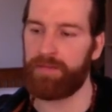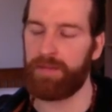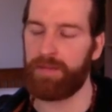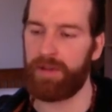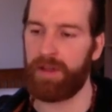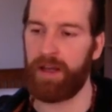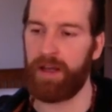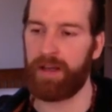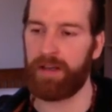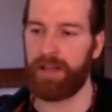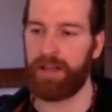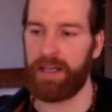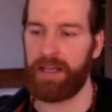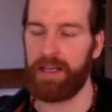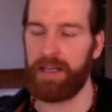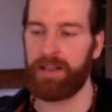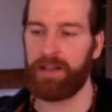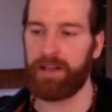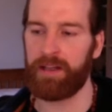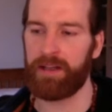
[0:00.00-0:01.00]
like
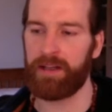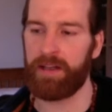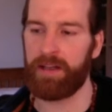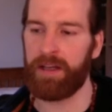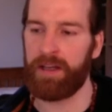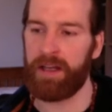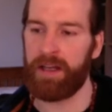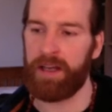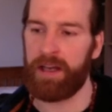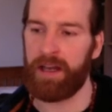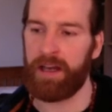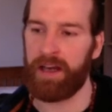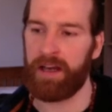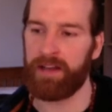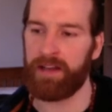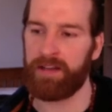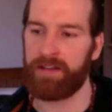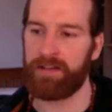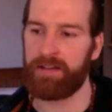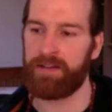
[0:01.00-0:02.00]
healing.
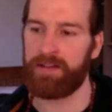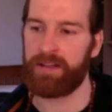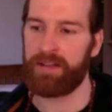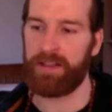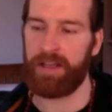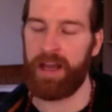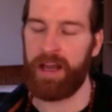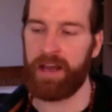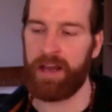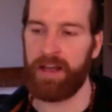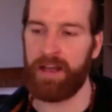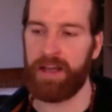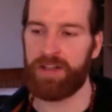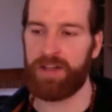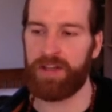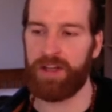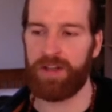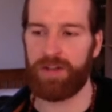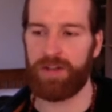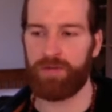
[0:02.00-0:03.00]
And yeah,
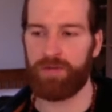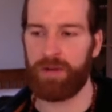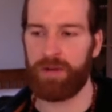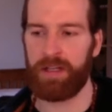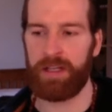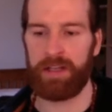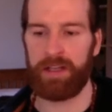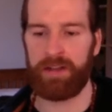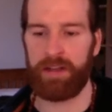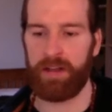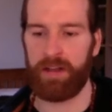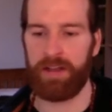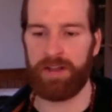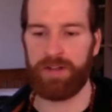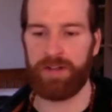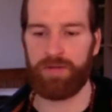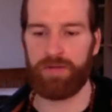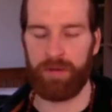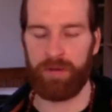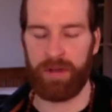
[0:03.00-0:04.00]
it's
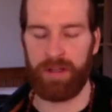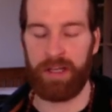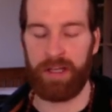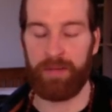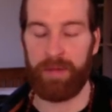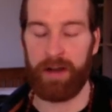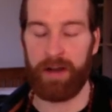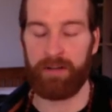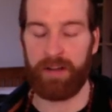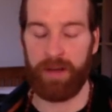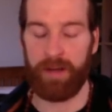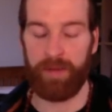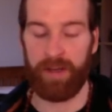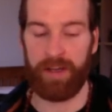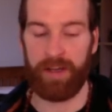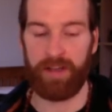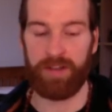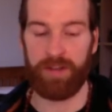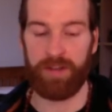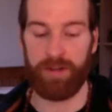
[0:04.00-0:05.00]
really about coming
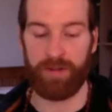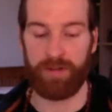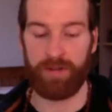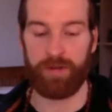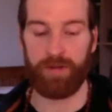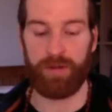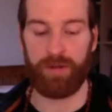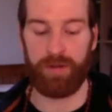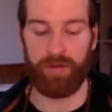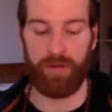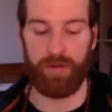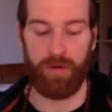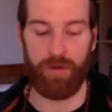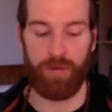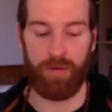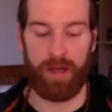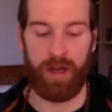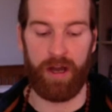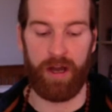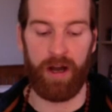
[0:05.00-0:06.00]
into the truth of who
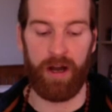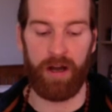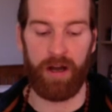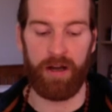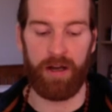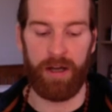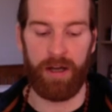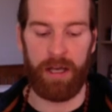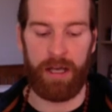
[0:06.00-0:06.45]
we are,